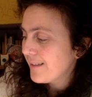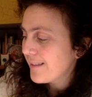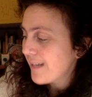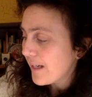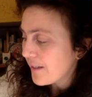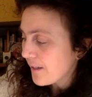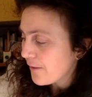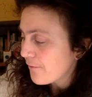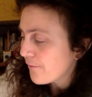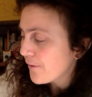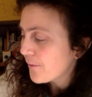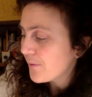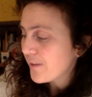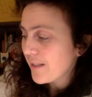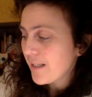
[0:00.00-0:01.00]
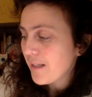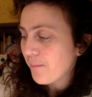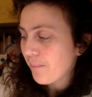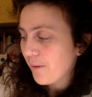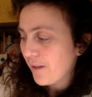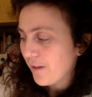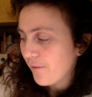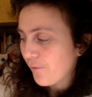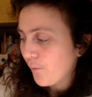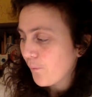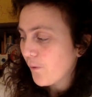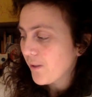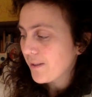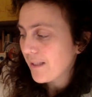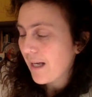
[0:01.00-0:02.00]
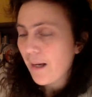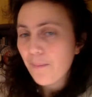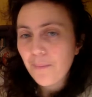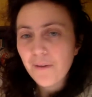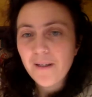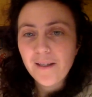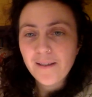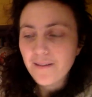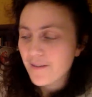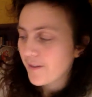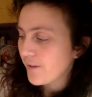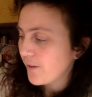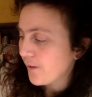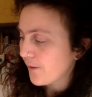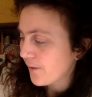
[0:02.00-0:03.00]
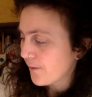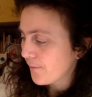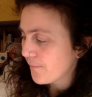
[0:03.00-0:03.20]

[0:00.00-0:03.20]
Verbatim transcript: Dad, I feel deeply for what's happening to you.